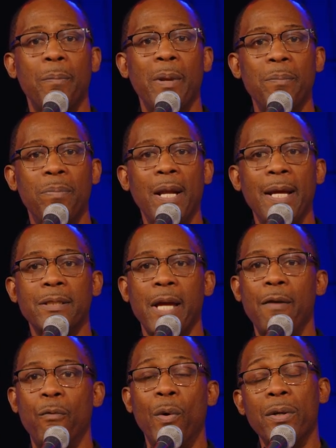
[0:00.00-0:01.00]
I've been blessed.
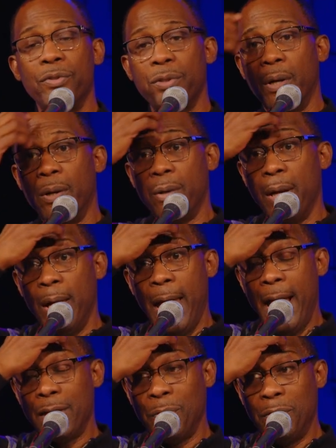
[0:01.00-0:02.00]
I have one song,
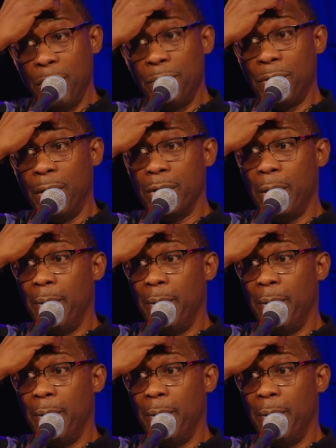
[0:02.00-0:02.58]
actually two songs.